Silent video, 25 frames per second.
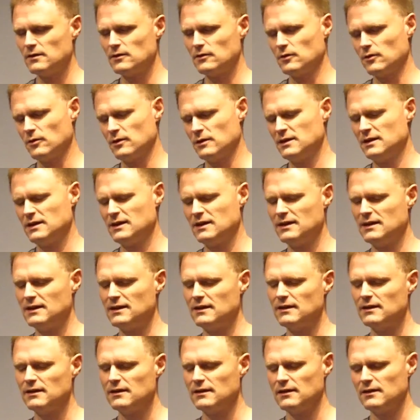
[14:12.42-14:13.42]
Dear Lord,
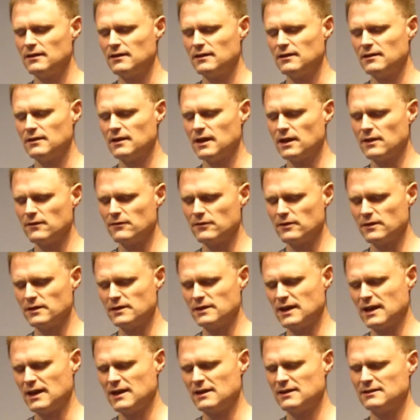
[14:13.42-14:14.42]
thank you for
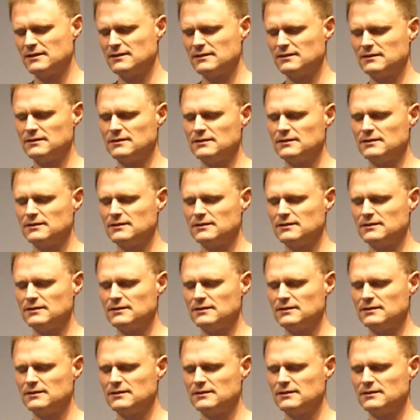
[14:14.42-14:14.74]
the day.